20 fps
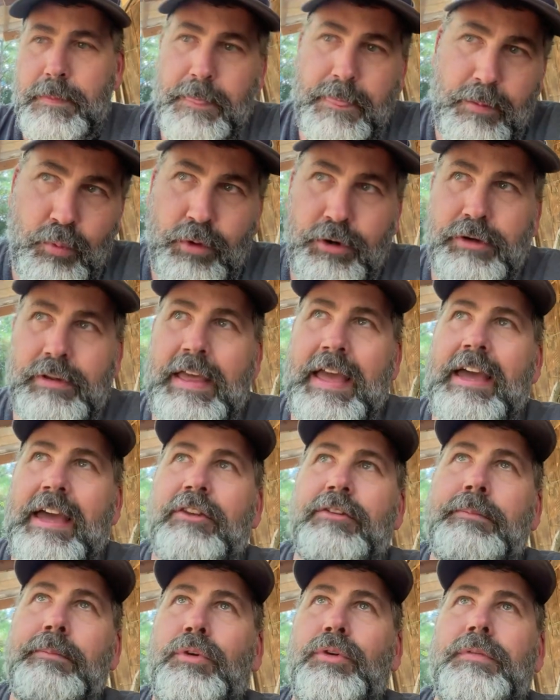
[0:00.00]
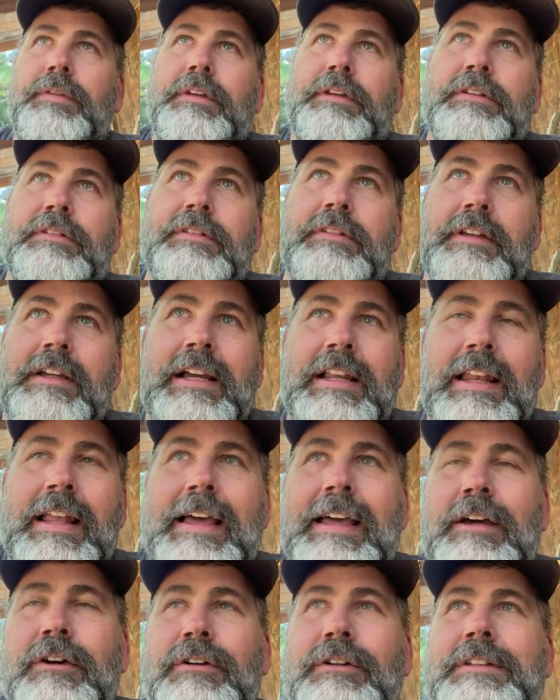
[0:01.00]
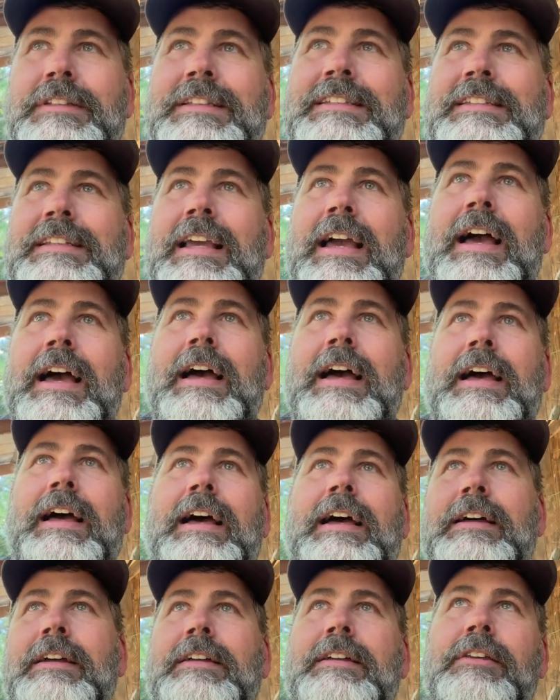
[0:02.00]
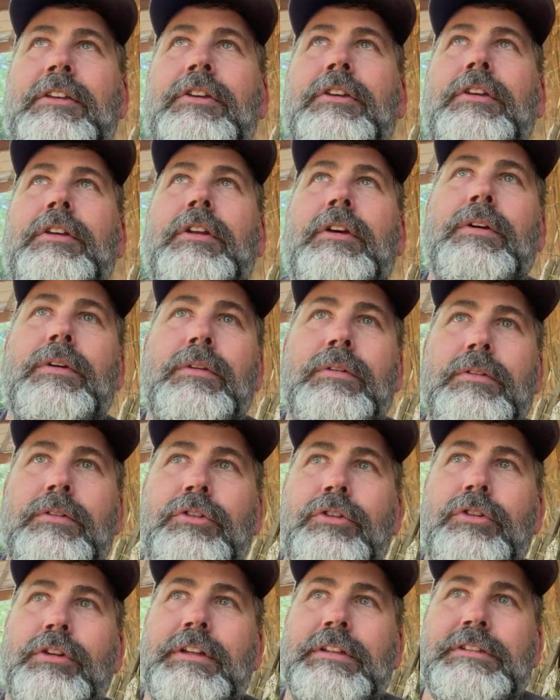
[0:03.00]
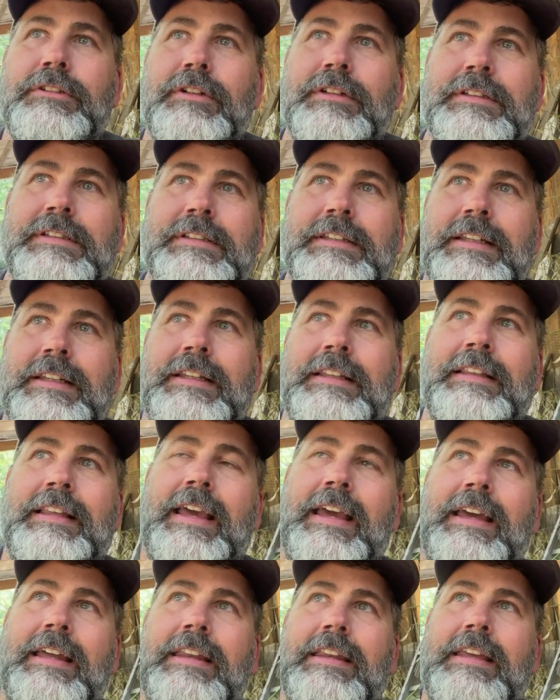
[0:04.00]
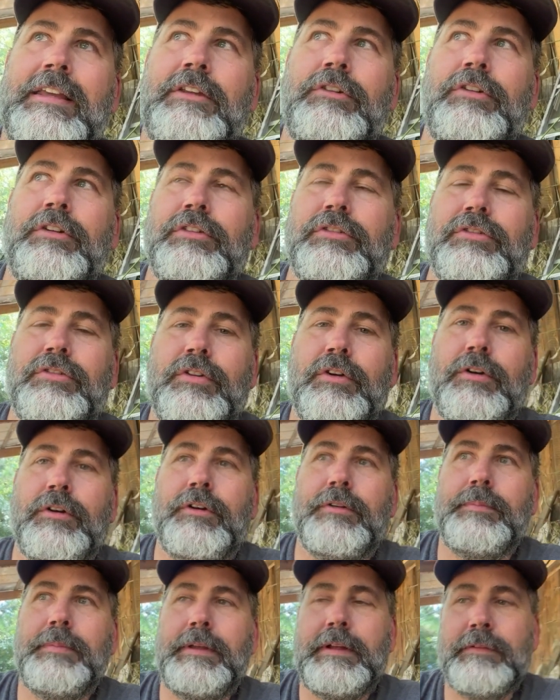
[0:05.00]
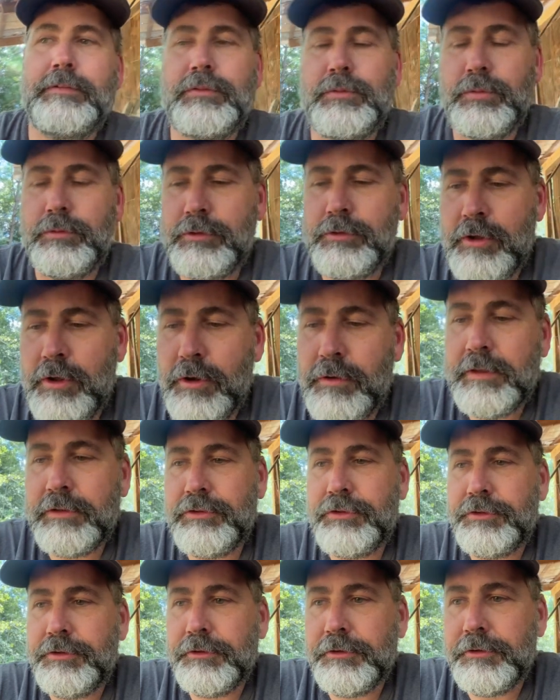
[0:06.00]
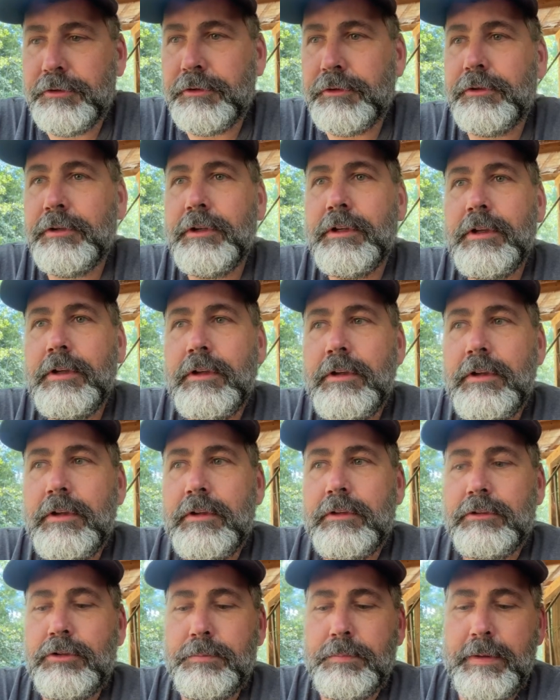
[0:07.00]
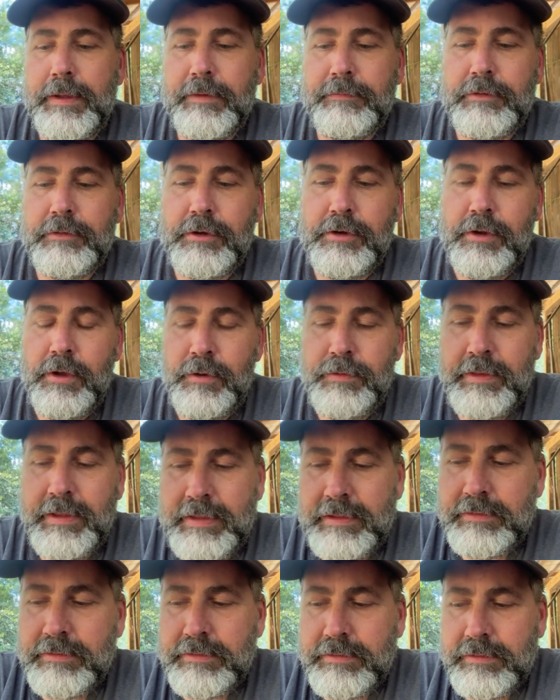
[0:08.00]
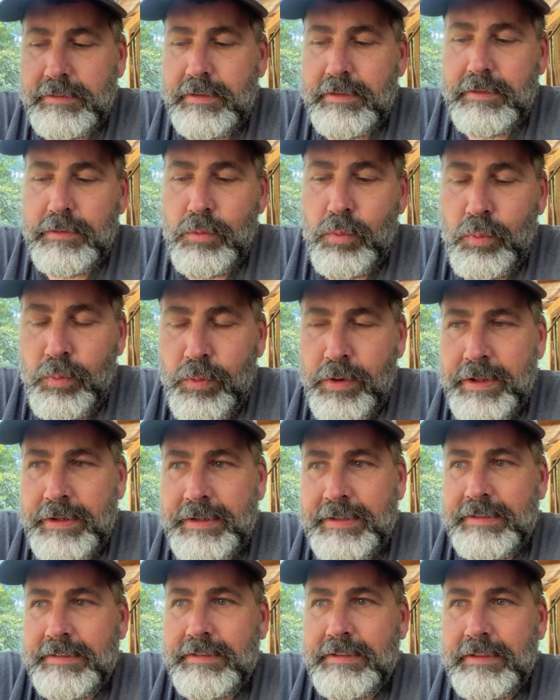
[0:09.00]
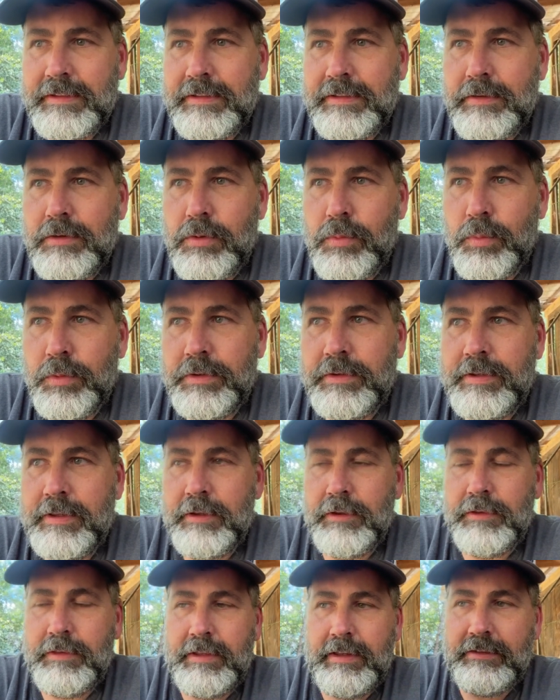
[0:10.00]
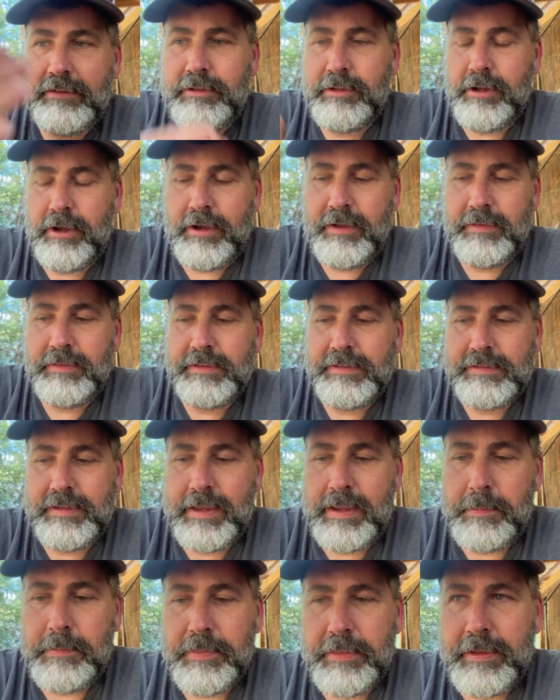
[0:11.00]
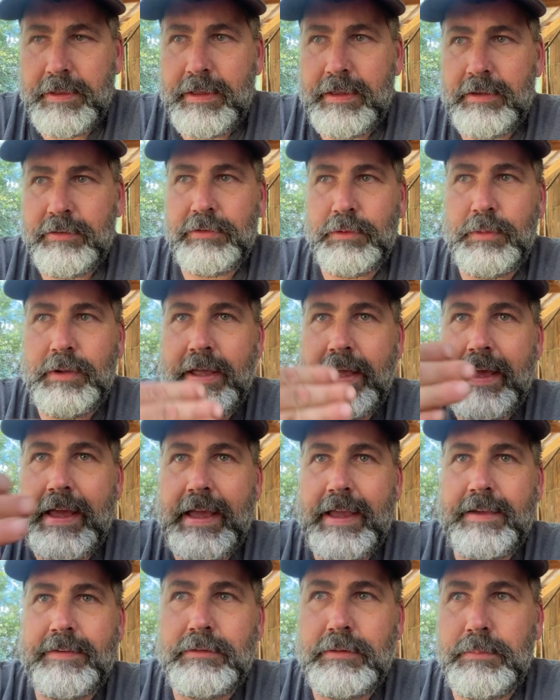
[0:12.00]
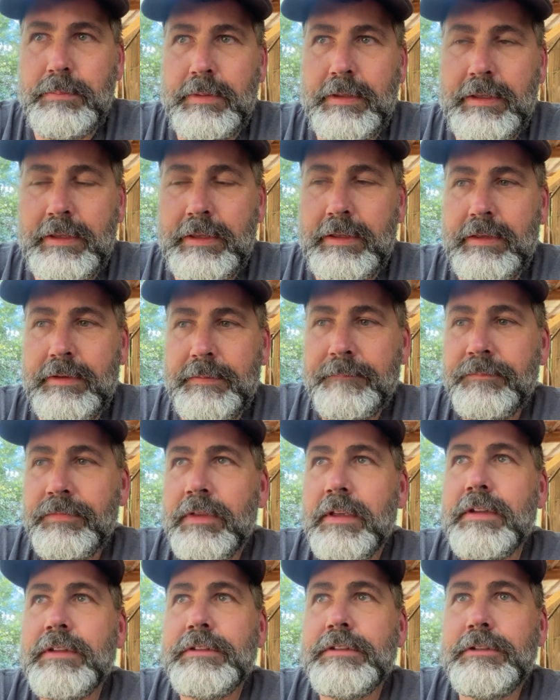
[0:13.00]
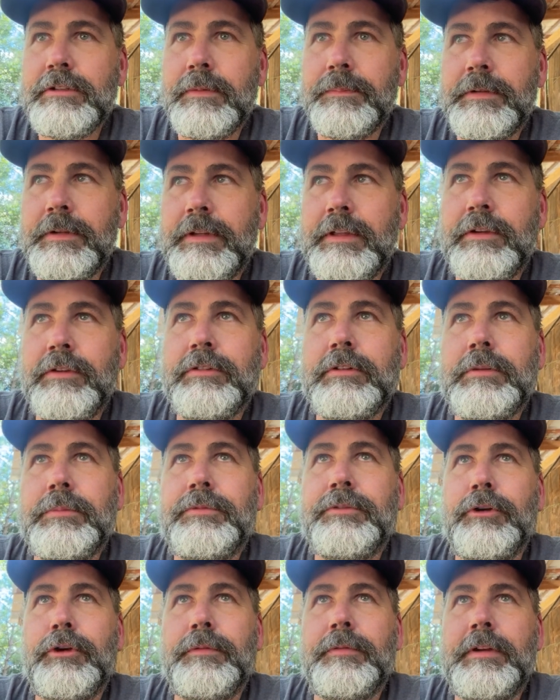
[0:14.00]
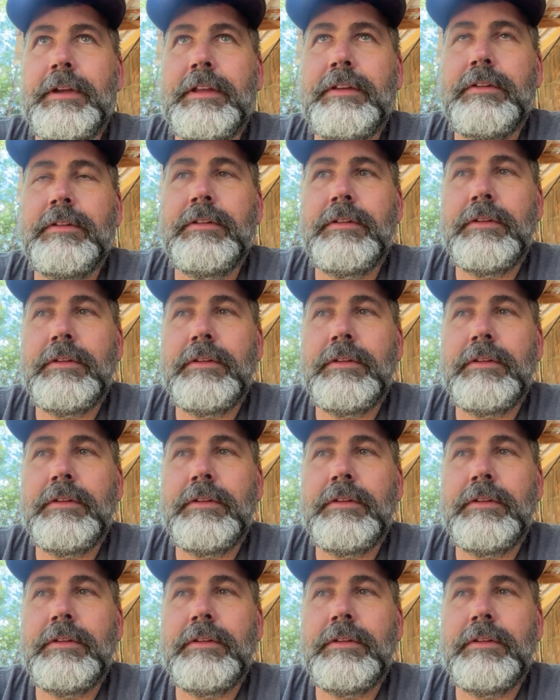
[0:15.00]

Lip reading: where it has movies, the cloud in the sky, you can start seeing that, and you can start being able to know that to be able to know that's witnessed would tell that it's not the same thing, so it has to be something else observing it